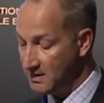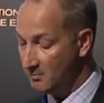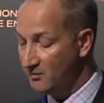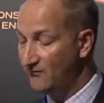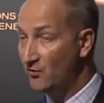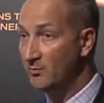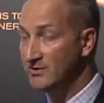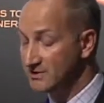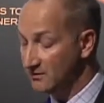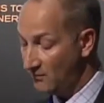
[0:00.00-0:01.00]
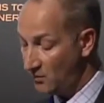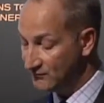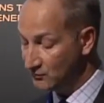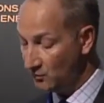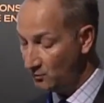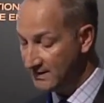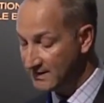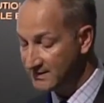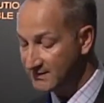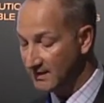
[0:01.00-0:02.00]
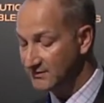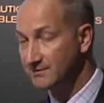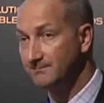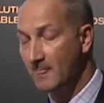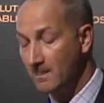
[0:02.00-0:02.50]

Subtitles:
and performance of offshore wind assets.